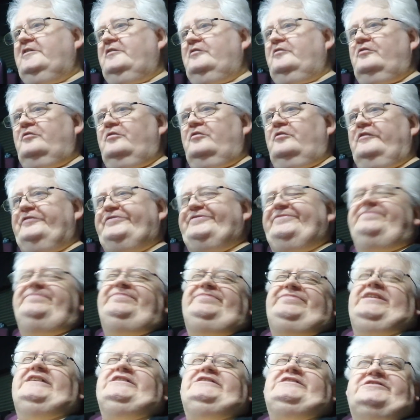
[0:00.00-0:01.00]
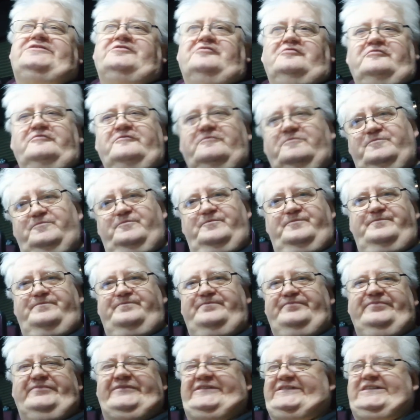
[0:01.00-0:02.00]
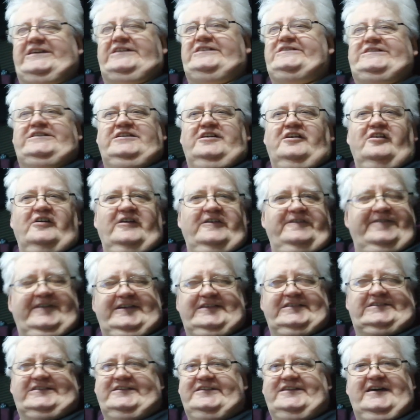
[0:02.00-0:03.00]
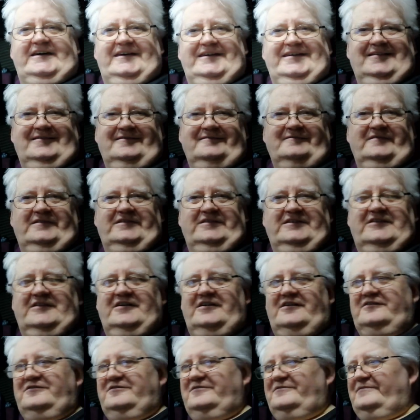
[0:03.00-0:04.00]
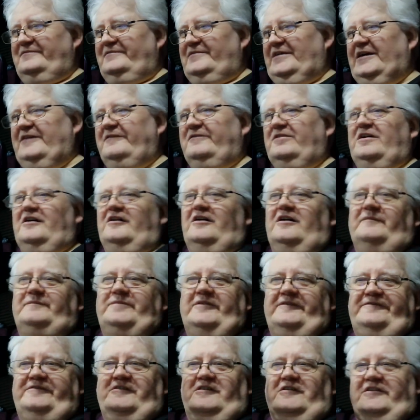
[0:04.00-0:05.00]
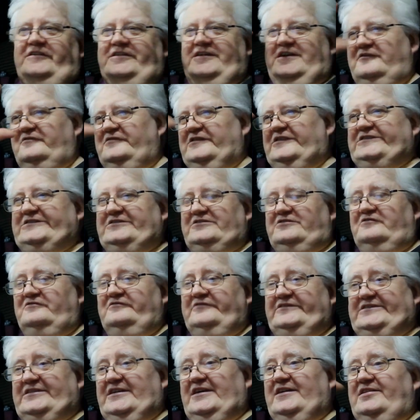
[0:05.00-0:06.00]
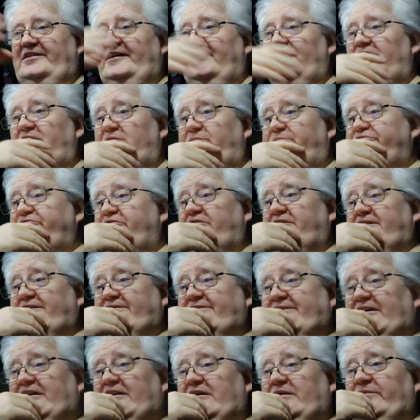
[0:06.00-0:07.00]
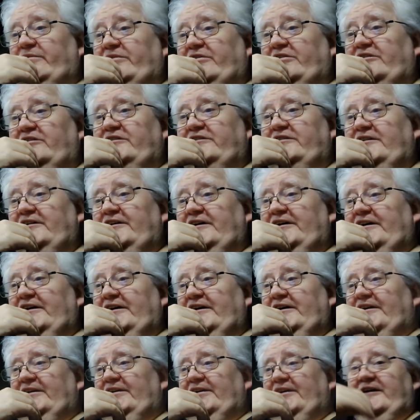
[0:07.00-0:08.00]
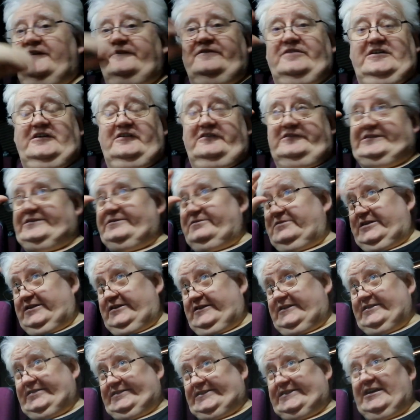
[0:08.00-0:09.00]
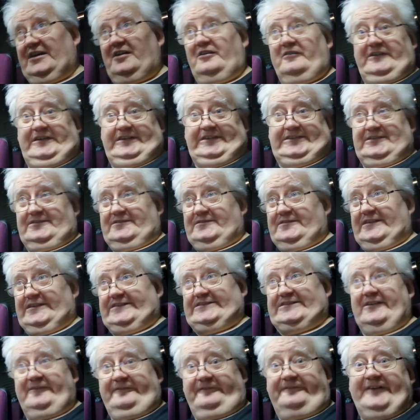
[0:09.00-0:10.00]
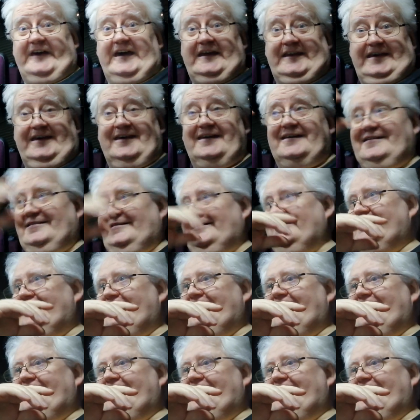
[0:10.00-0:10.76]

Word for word: or digital CGI thing today, you know, even though I prefer the originals, they, they look pretty damn good. Even though you can tell it's synthetic,